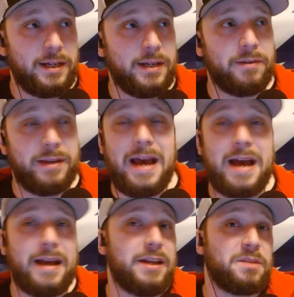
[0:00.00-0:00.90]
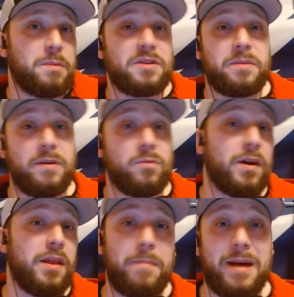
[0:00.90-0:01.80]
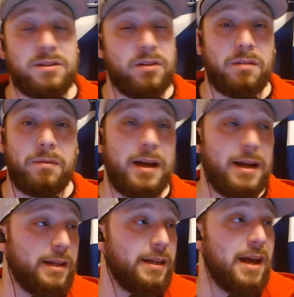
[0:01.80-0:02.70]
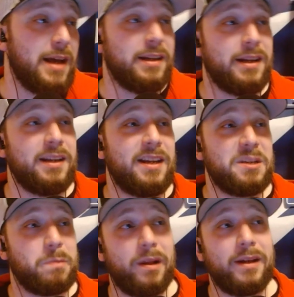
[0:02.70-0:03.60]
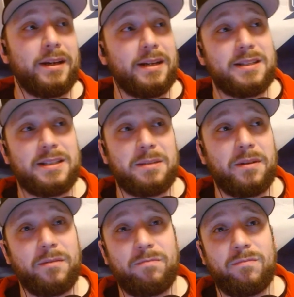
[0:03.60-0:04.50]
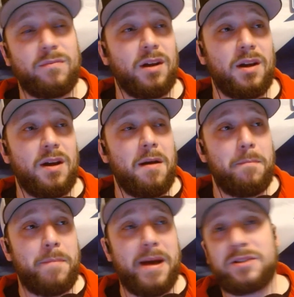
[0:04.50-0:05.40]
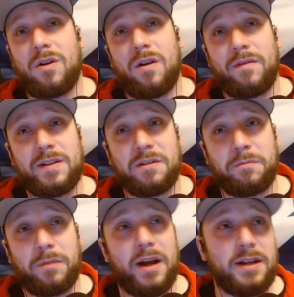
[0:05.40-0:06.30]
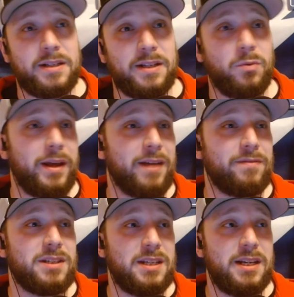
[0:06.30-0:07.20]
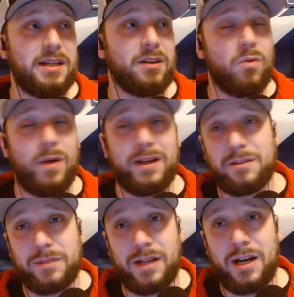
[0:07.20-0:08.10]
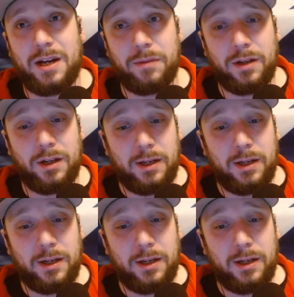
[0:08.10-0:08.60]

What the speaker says: you know, yeah, he's supposed to be one of the best on the planet, yet he's playing against some of the best offensive players that we have seen in quite some time.